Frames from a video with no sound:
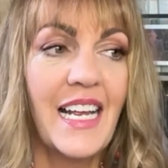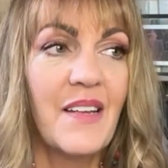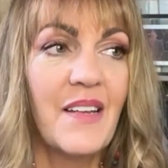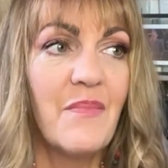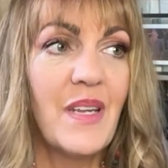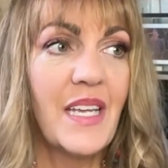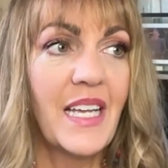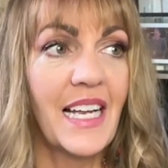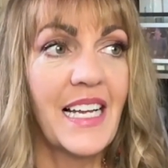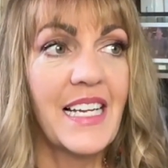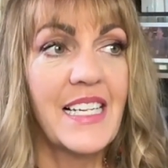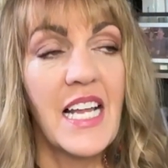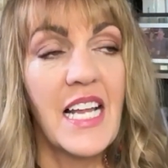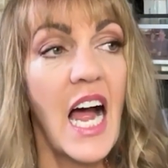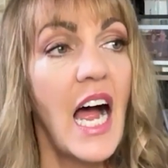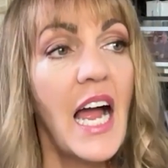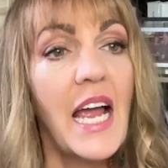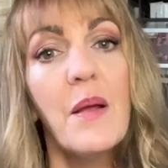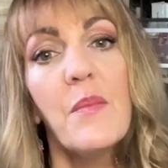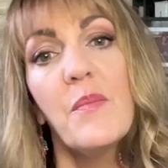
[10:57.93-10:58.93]
because
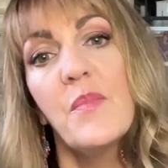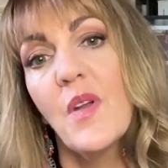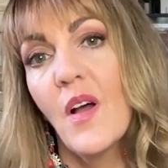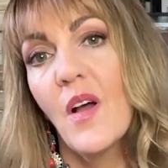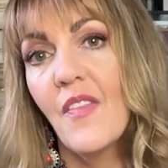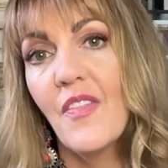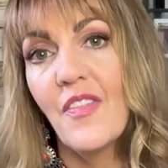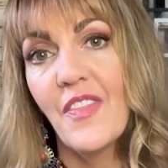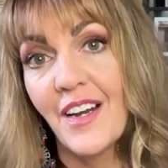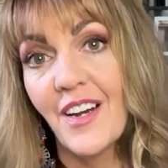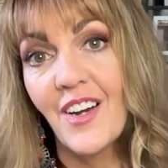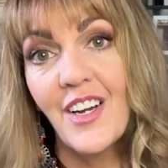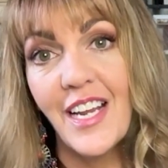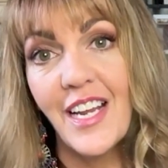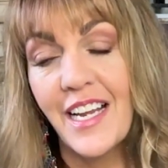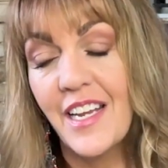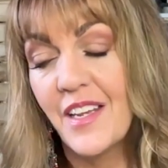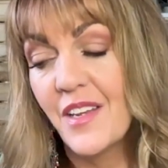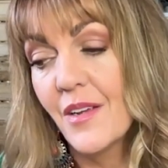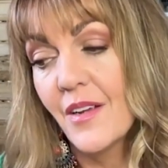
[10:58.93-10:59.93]
I am not there
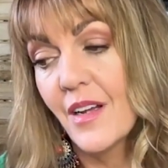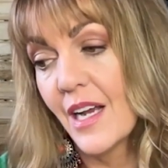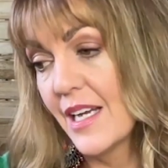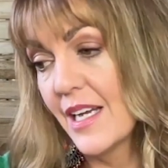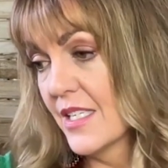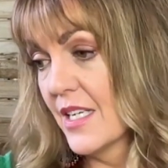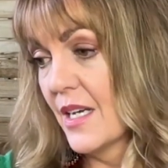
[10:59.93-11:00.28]
yet, you guys.